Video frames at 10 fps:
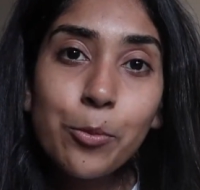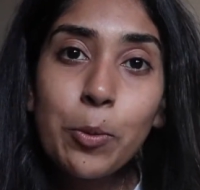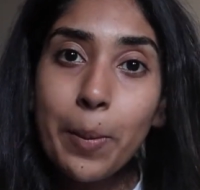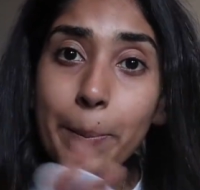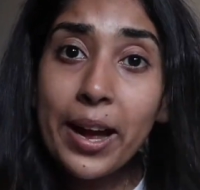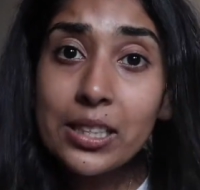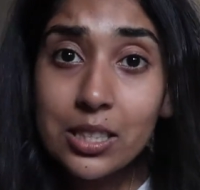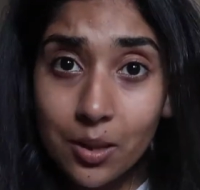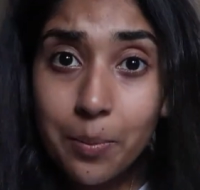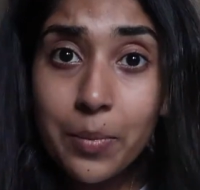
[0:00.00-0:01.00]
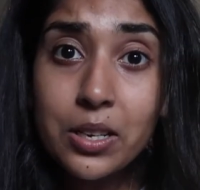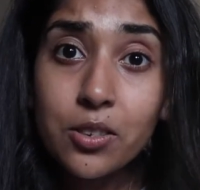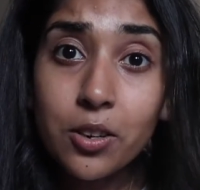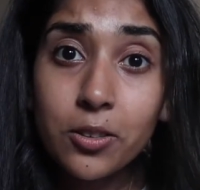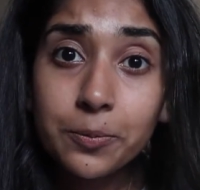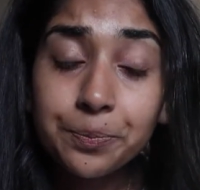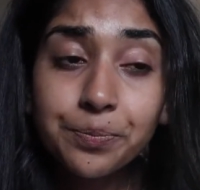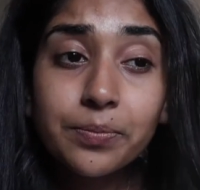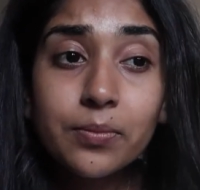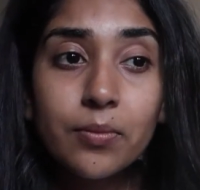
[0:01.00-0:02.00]
We went back to the middle,
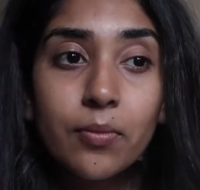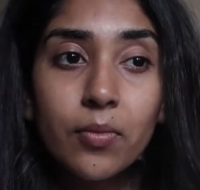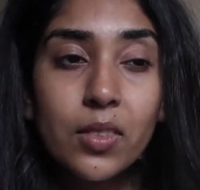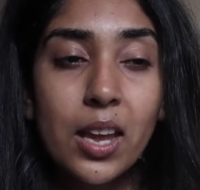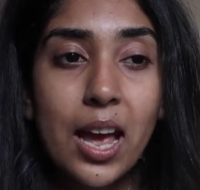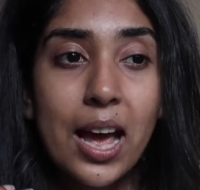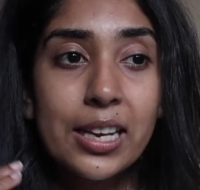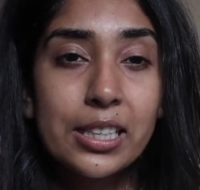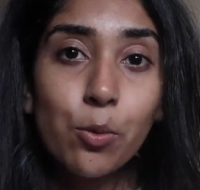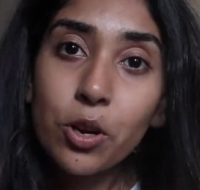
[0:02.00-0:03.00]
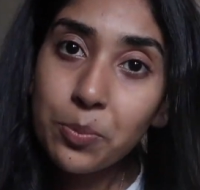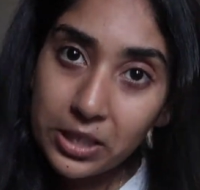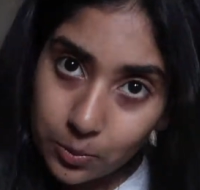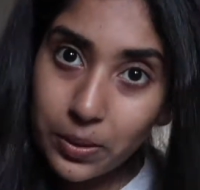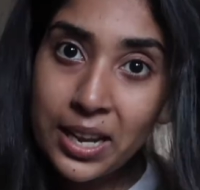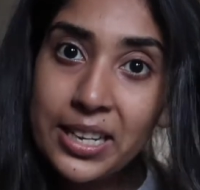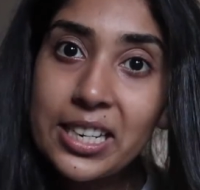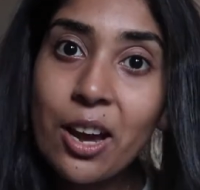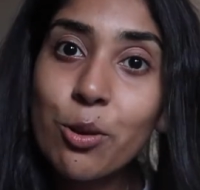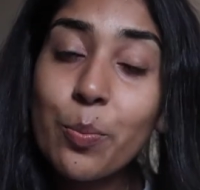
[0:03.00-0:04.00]
and he wanted me to play it
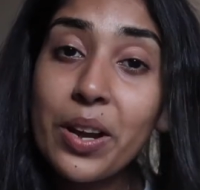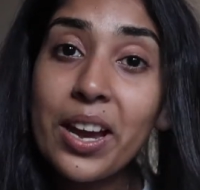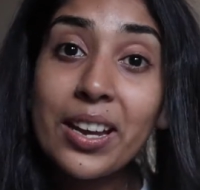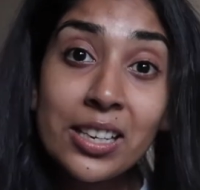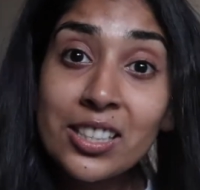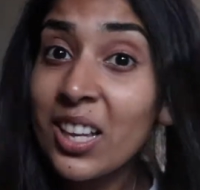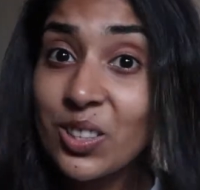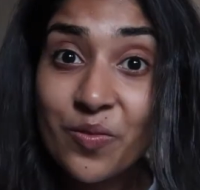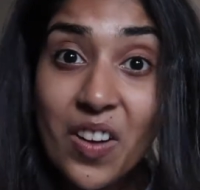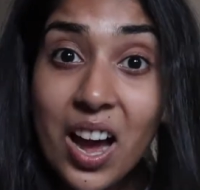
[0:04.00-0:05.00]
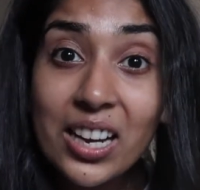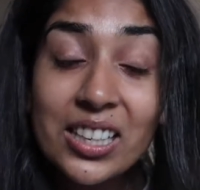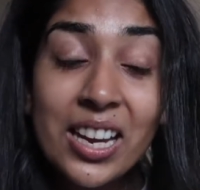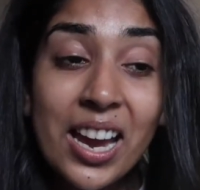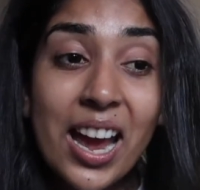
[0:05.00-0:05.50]
down a bit. And I said, that's fine.